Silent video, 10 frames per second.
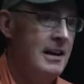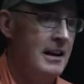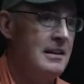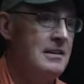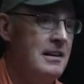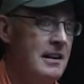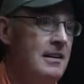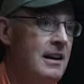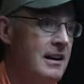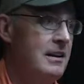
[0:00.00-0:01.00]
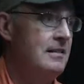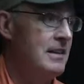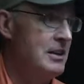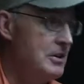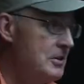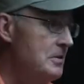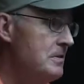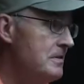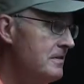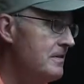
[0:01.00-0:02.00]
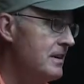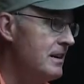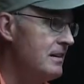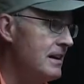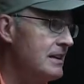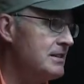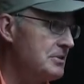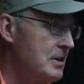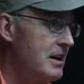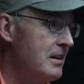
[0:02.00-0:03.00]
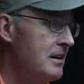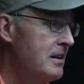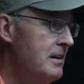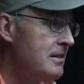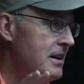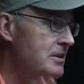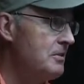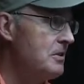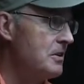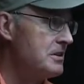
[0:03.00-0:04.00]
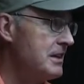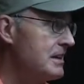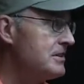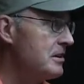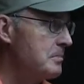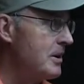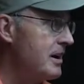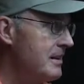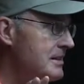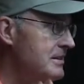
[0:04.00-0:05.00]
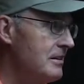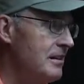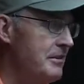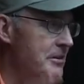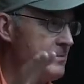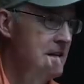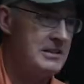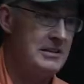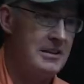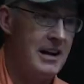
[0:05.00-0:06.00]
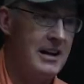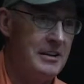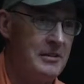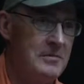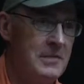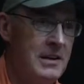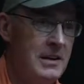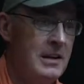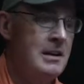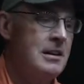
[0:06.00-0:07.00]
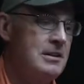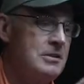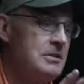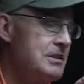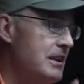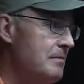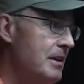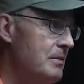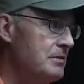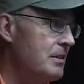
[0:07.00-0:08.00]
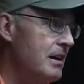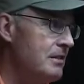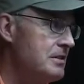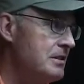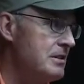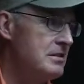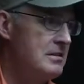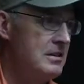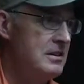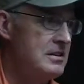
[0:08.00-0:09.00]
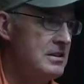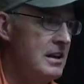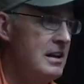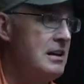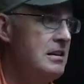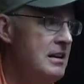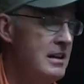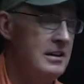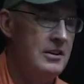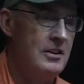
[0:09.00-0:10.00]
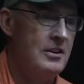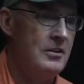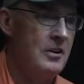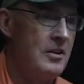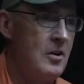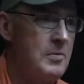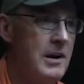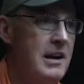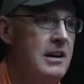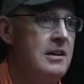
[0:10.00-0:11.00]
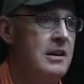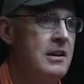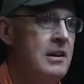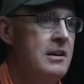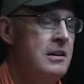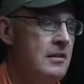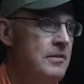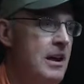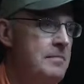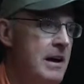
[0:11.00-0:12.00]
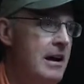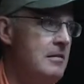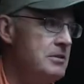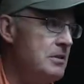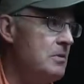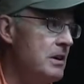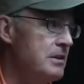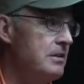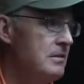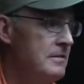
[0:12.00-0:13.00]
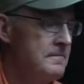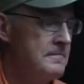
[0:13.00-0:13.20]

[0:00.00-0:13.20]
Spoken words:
and they do. That's a trigger. They do notice. That's their prey. That's their living room. That's their dining room. And so it's the same thing with triggers. You just any that you can incorporate into your fly patterns you want to.